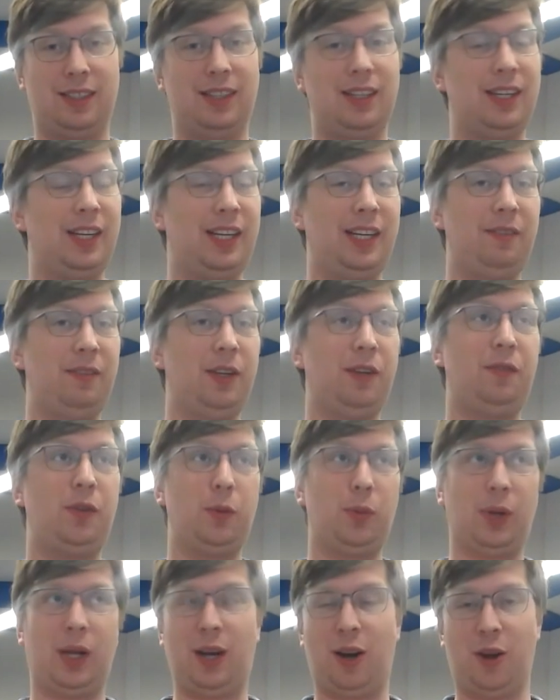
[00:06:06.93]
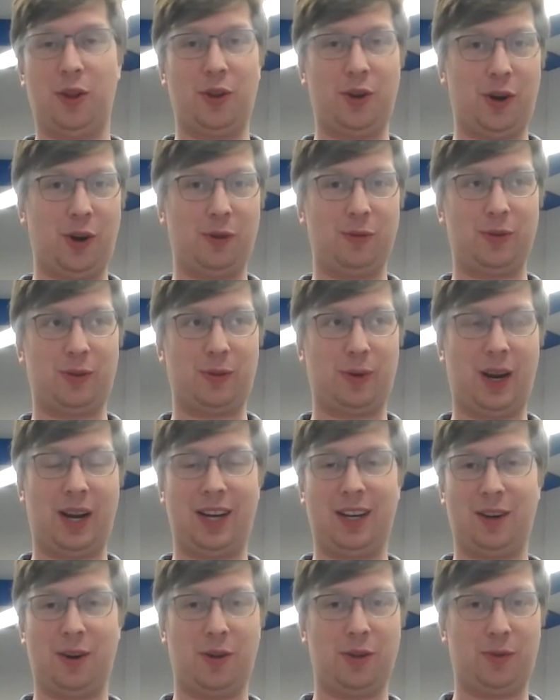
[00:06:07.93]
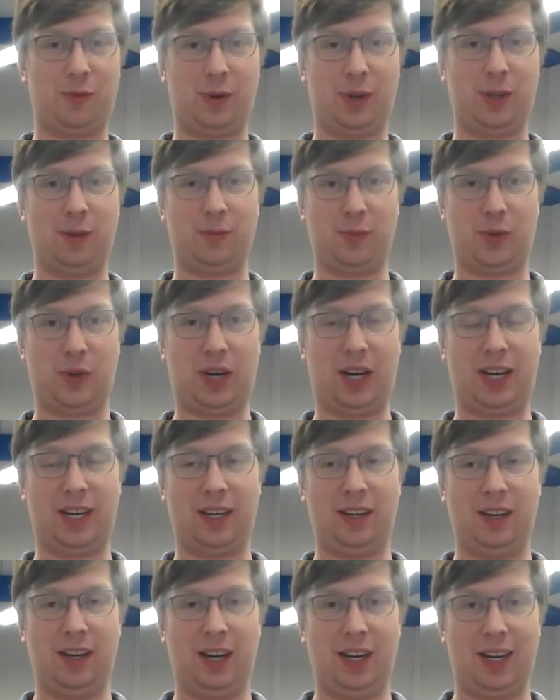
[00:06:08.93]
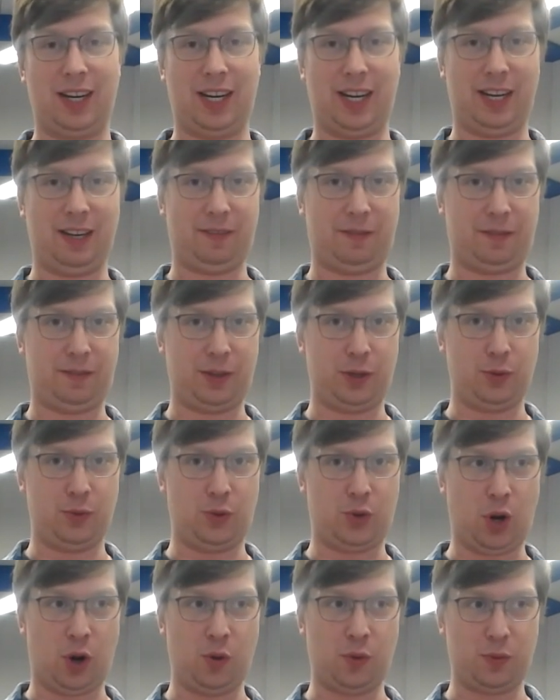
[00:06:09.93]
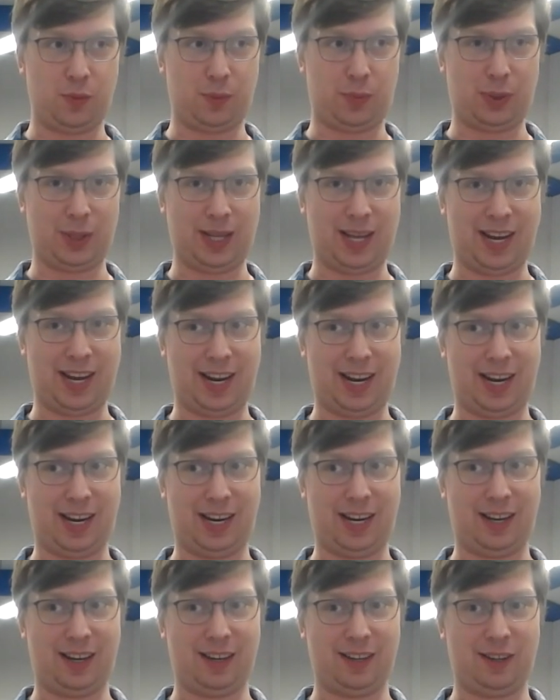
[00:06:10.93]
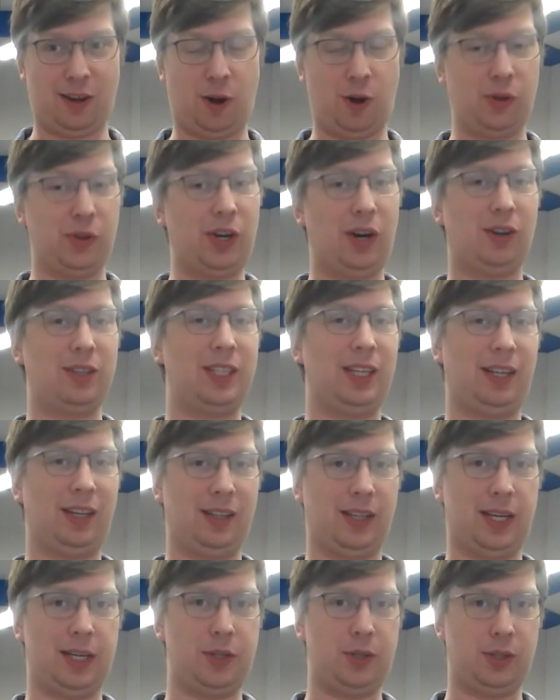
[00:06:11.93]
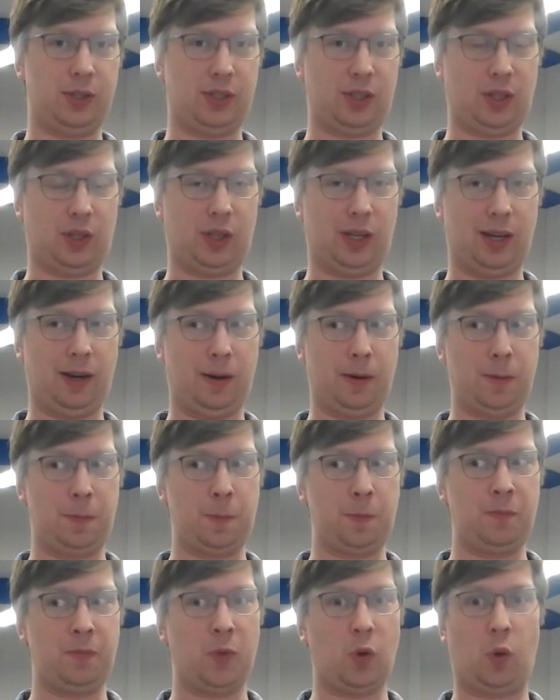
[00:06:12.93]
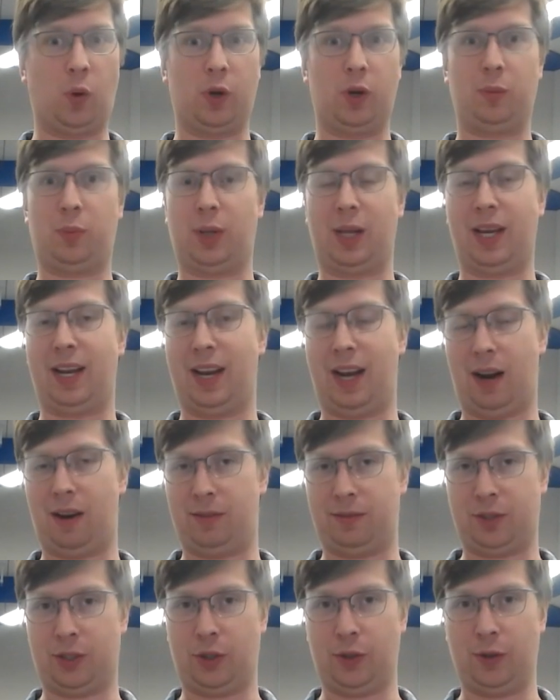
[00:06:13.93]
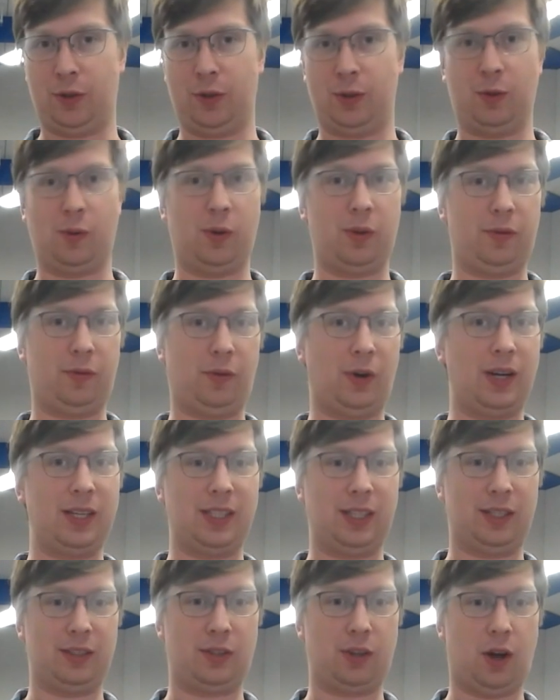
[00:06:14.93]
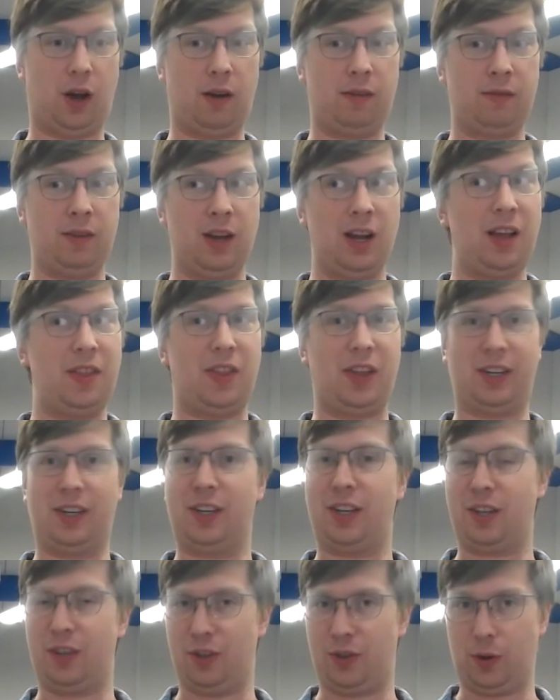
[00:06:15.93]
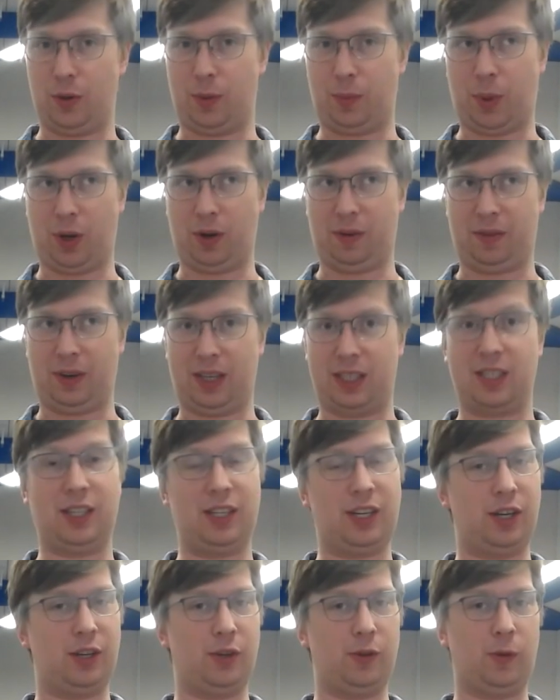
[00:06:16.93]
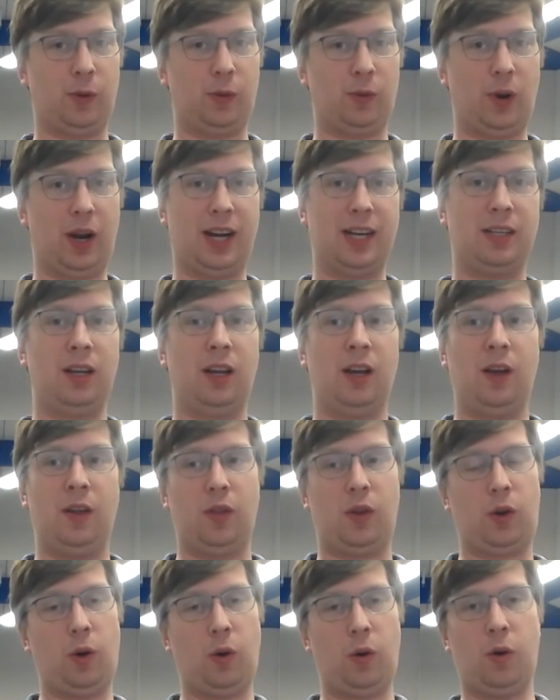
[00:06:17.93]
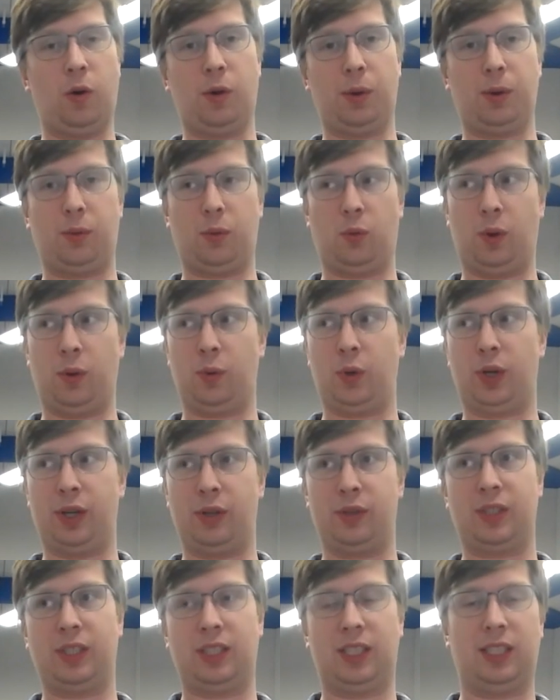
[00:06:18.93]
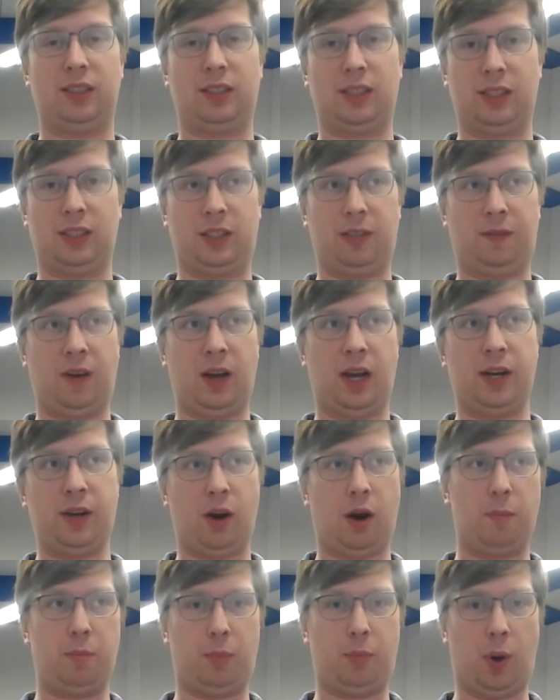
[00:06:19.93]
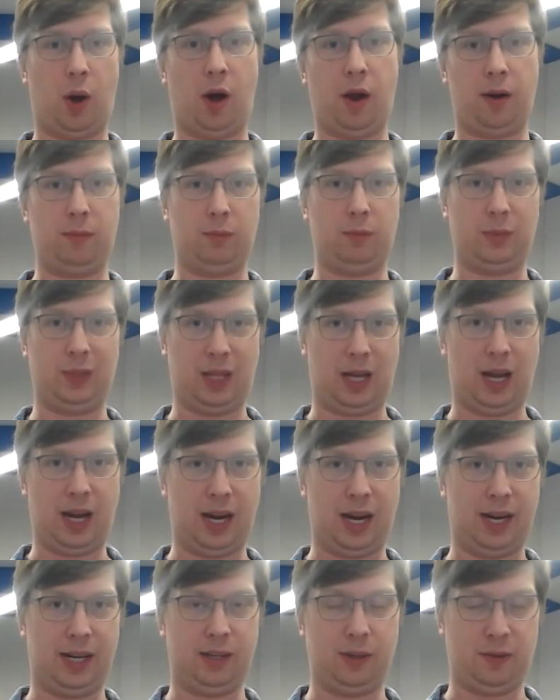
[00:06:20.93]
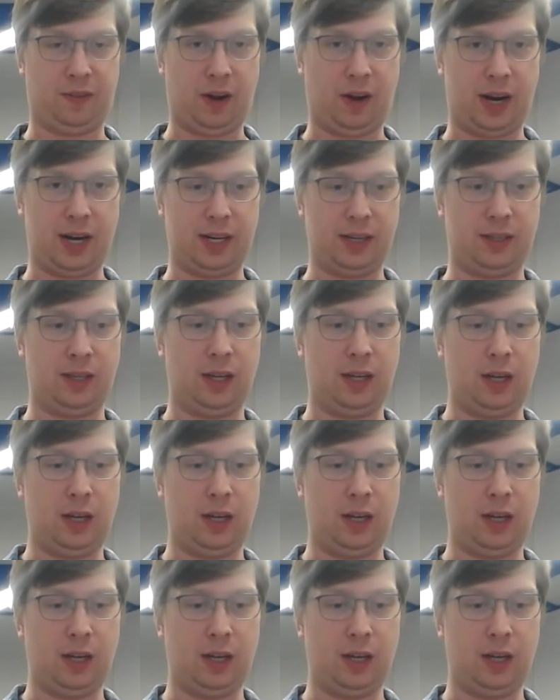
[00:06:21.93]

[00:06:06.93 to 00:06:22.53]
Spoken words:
even if you play all the notes right and all the rhythms right, if you don't play all the articulations clear, or you play it out of tune, or the phrasing is off, then you didn't do it perfect. You didn't do it right. The goal when we're using these is to find our bottom line, to find